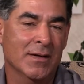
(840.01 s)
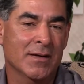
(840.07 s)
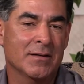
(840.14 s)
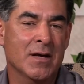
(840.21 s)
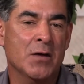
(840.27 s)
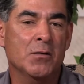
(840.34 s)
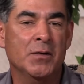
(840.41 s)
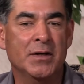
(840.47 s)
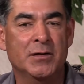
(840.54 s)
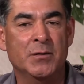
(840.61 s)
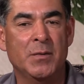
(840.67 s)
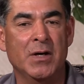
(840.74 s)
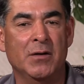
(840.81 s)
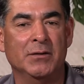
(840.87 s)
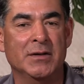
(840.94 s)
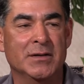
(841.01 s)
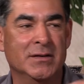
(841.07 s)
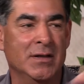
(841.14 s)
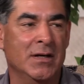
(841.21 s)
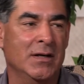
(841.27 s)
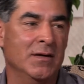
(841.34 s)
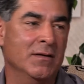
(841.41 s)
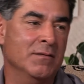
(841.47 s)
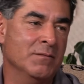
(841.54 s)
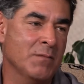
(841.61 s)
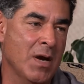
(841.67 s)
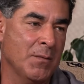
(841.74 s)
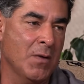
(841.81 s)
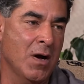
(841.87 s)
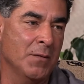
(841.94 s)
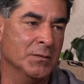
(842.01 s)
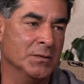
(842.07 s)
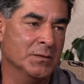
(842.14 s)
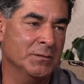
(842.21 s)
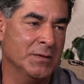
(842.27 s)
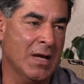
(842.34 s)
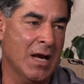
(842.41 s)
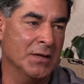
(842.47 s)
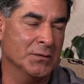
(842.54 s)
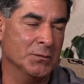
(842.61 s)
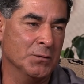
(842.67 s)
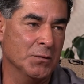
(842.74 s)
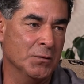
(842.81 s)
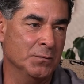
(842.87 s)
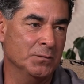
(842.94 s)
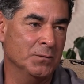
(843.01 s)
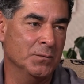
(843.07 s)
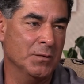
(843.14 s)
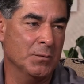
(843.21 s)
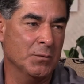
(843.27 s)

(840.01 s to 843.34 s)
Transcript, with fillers: Not only to be able to see my mom's and dad's room with the